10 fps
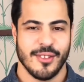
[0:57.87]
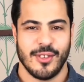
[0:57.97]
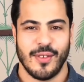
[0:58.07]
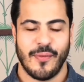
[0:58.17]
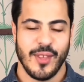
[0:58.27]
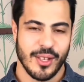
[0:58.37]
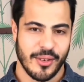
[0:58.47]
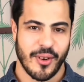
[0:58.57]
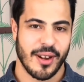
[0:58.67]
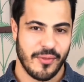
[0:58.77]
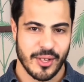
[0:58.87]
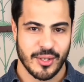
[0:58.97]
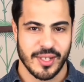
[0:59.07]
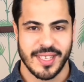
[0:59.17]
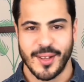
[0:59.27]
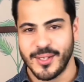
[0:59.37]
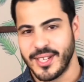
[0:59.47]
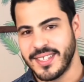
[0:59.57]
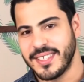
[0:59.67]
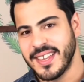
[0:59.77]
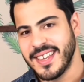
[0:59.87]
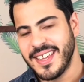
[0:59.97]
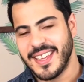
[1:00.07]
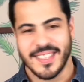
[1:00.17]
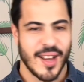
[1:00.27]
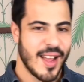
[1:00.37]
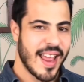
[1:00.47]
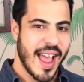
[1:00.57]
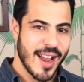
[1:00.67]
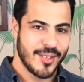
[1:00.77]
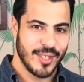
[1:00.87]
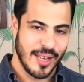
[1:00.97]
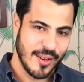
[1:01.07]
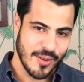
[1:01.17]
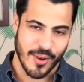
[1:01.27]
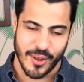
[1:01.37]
So the field of artificial intelligence is not actually new,